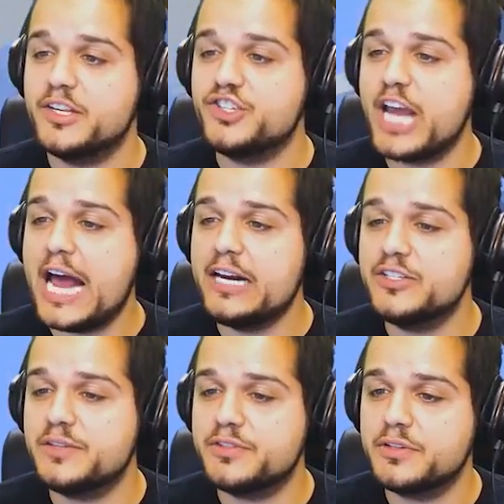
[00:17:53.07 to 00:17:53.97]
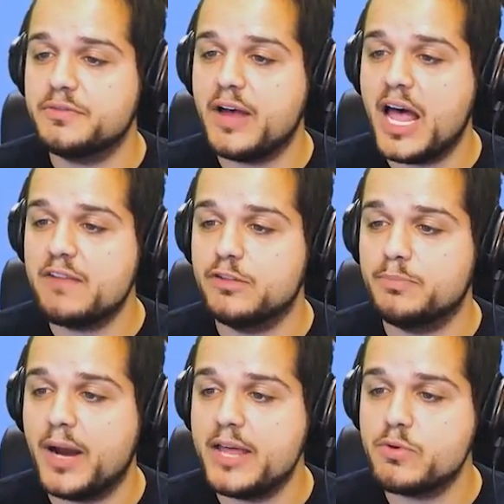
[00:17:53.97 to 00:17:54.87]
The Challenge of Survival
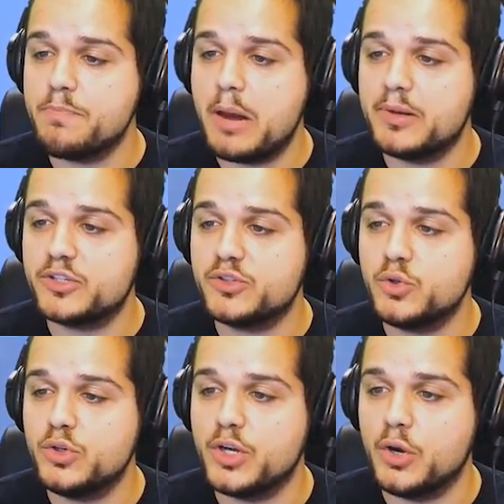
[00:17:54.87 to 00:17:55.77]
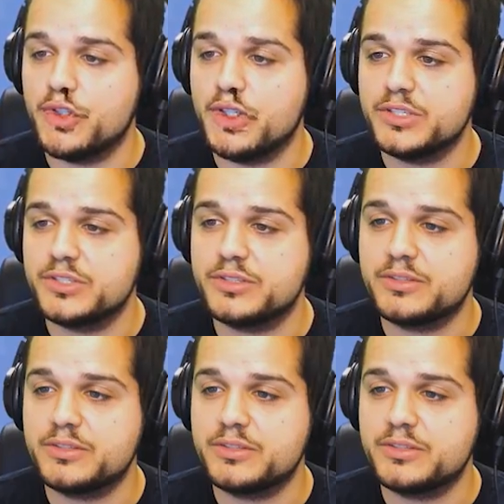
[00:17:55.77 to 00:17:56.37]
by the Republic Studios, which